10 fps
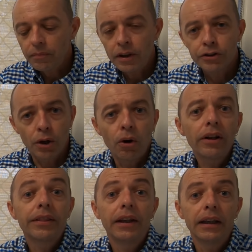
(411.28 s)
So I
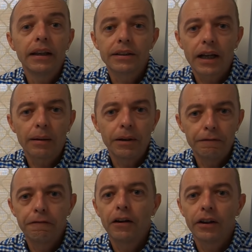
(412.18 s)
think it's going to be
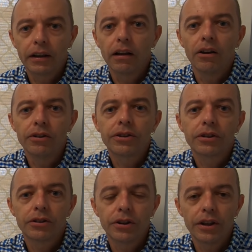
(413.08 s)
very close
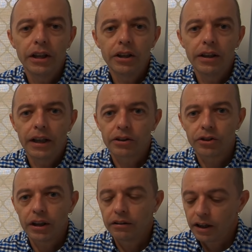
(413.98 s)
to the next
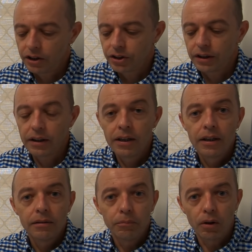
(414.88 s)
generation
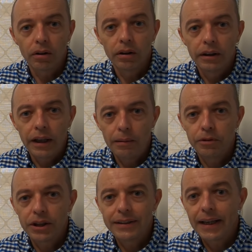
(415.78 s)
model
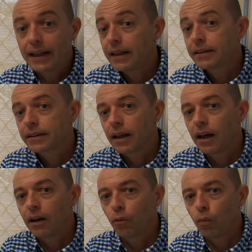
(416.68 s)
MG ZS
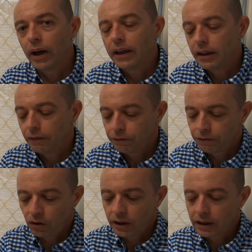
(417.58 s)
when it
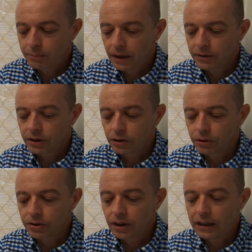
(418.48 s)
finally makes it to
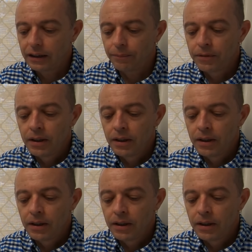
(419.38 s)
Australia.